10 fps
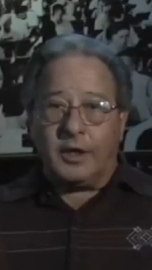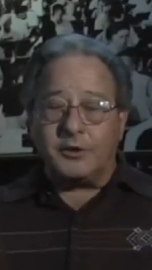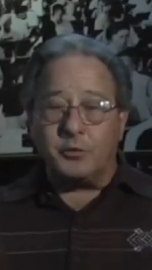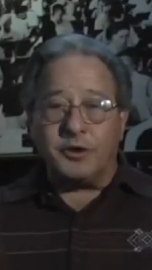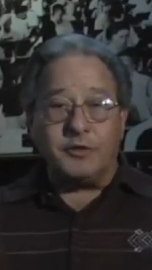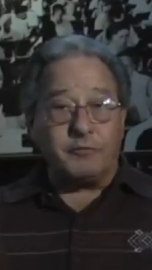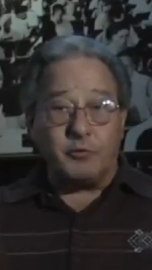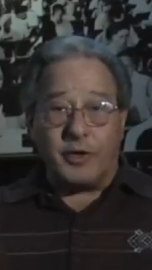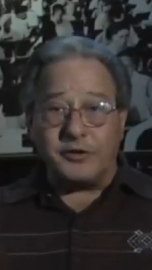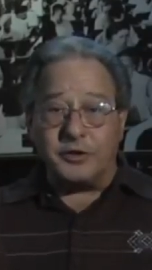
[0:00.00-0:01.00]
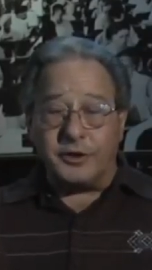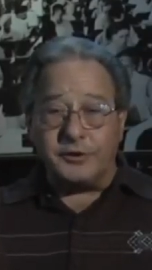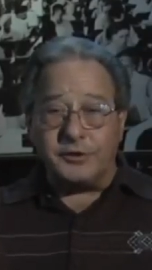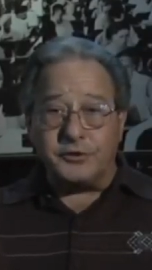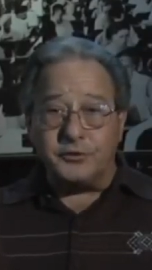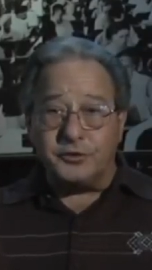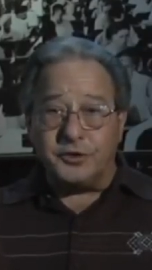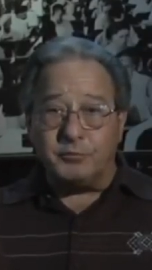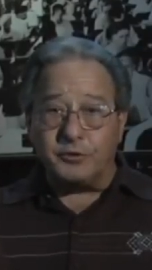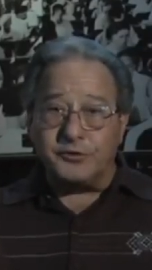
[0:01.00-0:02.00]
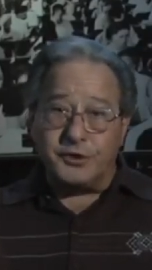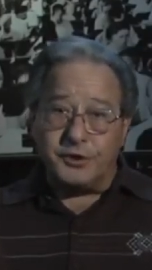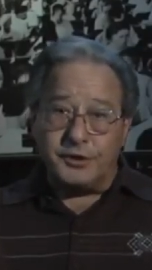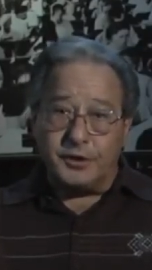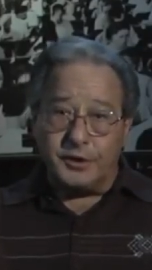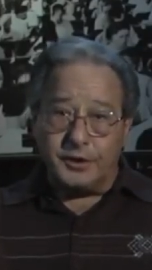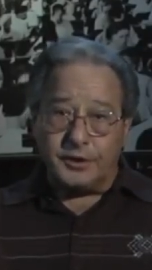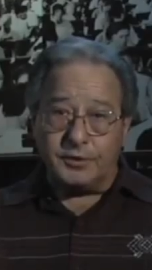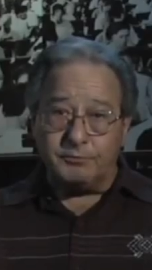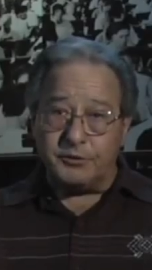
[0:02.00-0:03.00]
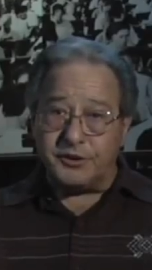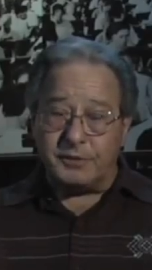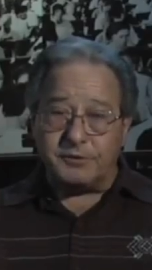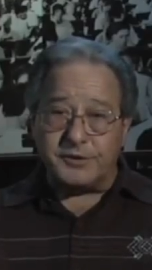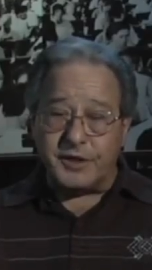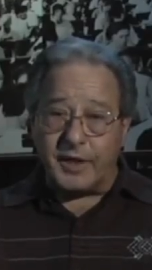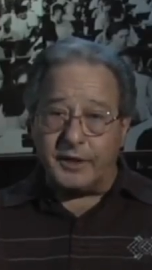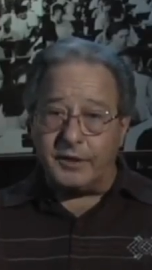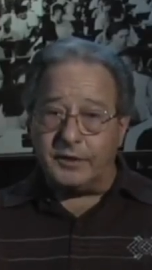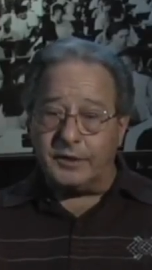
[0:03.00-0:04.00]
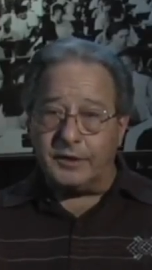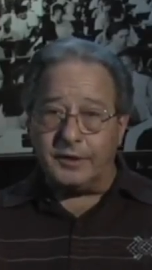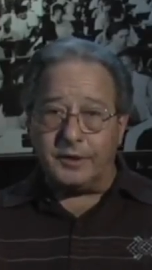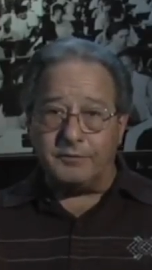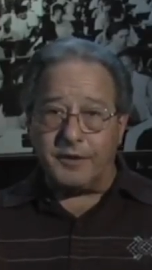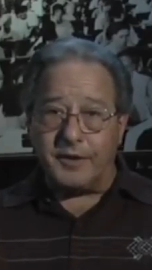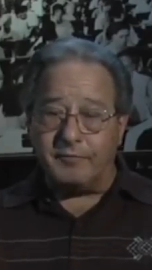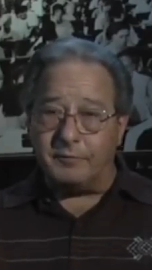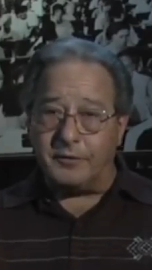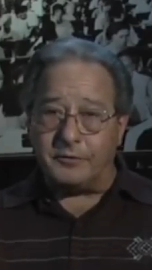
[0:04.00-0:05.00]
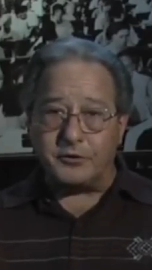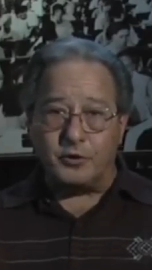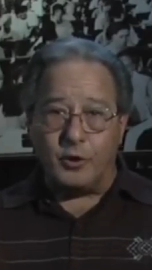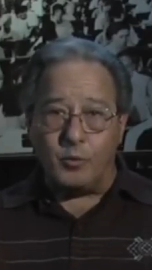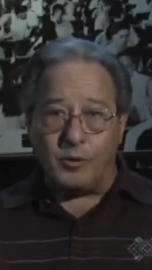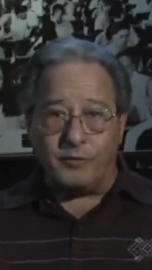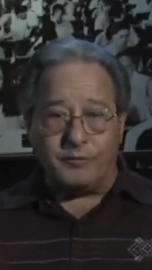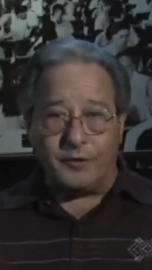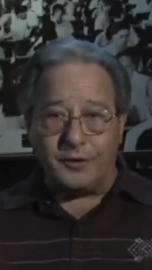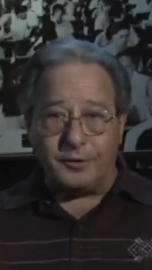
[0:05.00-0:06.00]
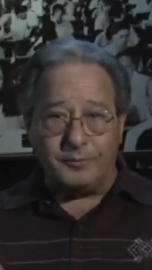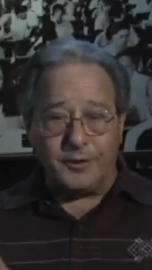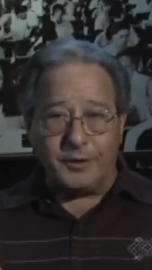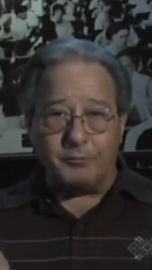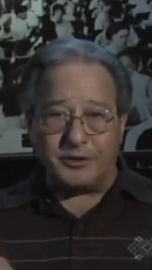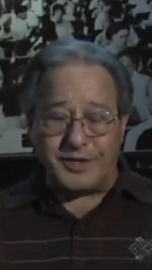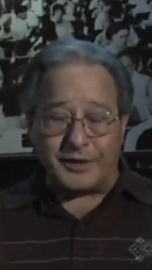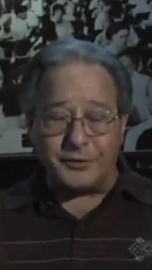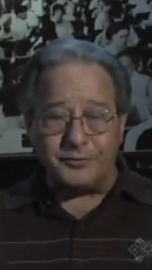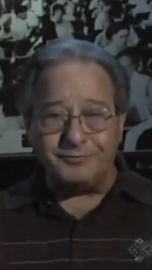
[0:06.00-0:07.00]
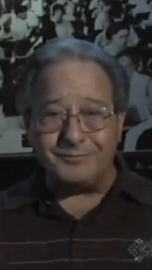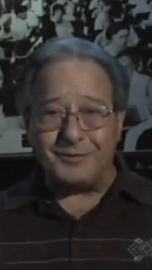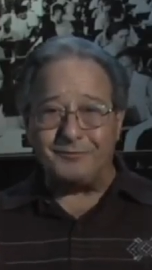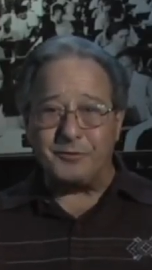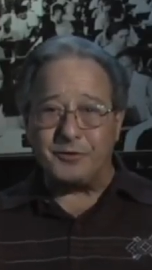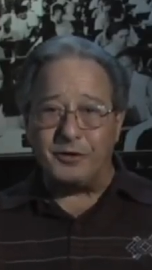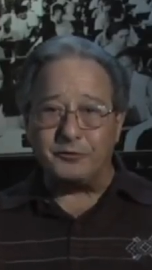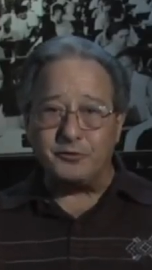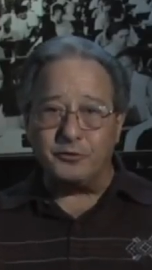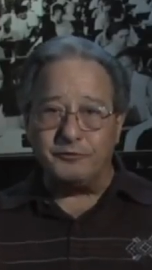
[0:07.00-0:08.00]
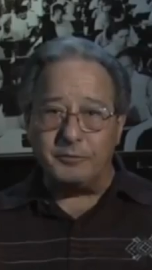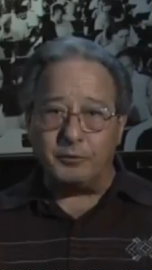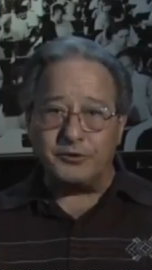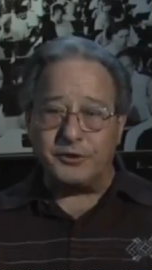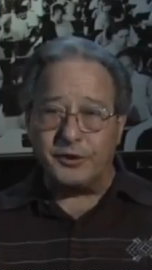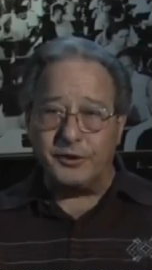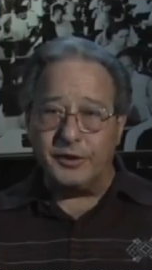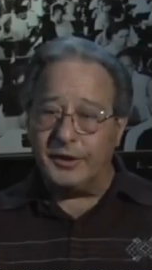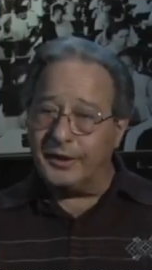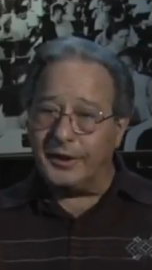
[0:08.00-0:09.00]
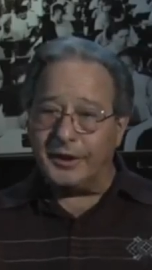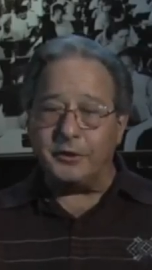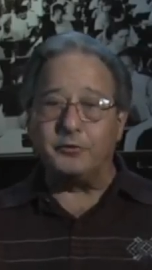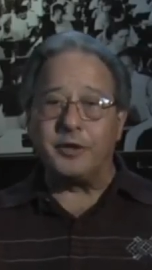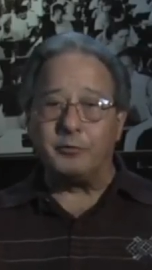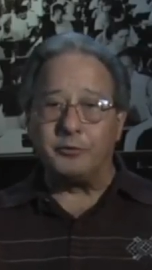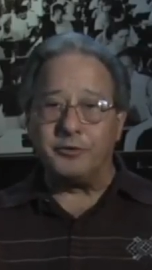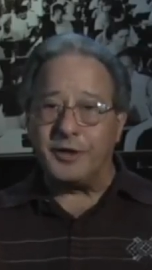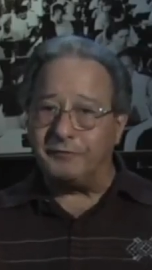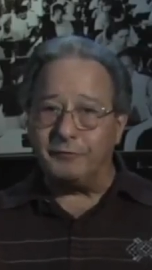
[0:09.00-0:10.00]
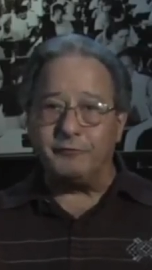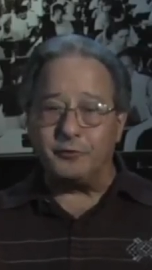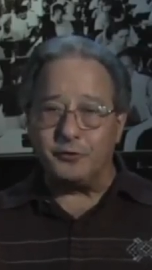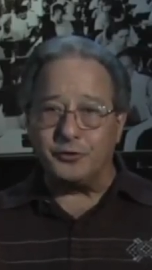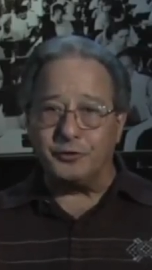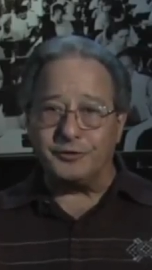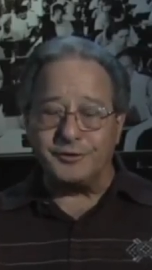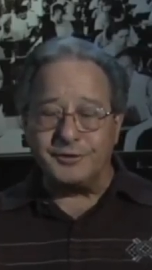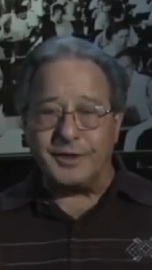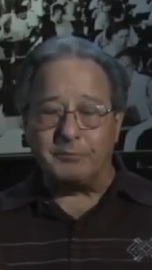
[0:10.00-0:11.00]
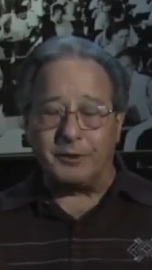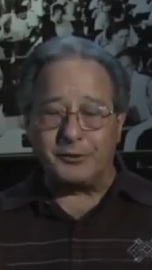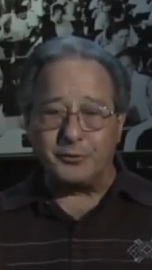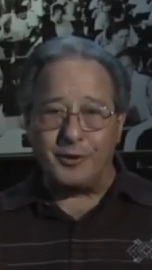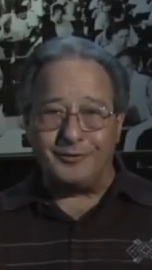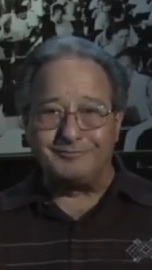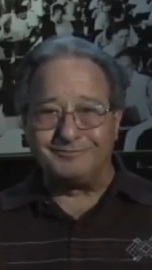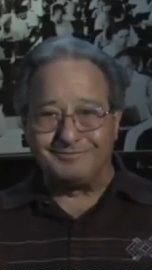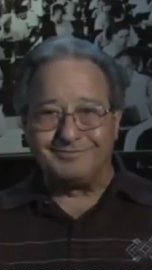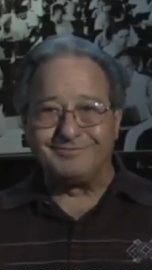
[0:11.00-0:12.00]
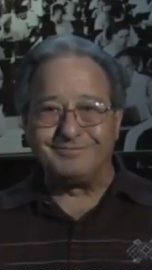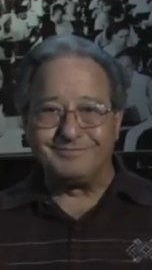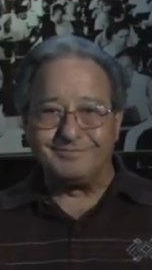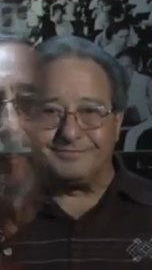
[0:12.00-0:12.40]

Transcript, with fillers: I just want to give congratulations to the Ybor City Museum Society. They have been the stalwart protector of the culture of Ybor City, and I know they will do that for future years. God bless you all. Well,